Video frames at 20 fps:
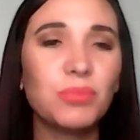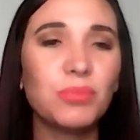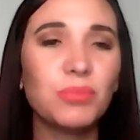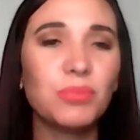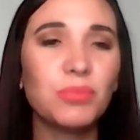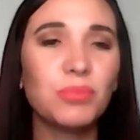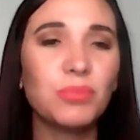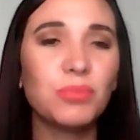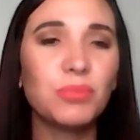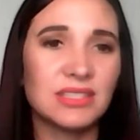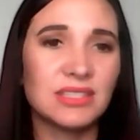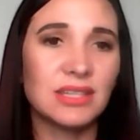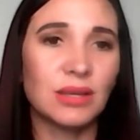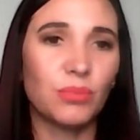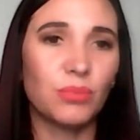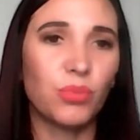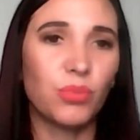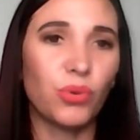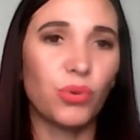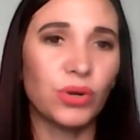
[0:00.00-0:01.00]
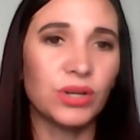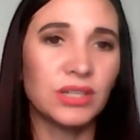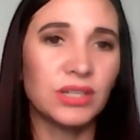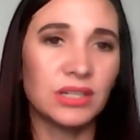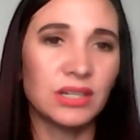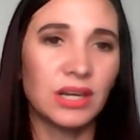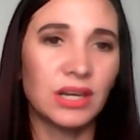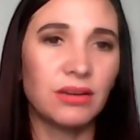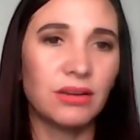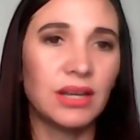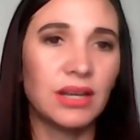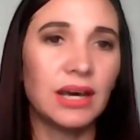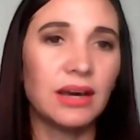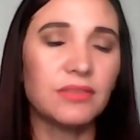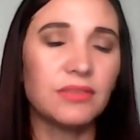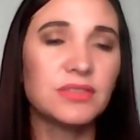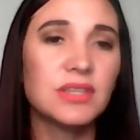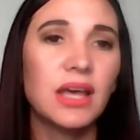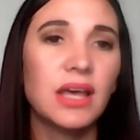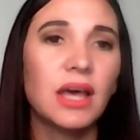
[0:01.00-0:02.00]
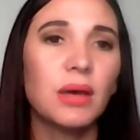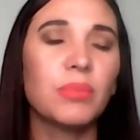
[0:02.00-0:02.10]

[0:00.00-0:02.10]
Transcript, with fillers: people at some point in our lives.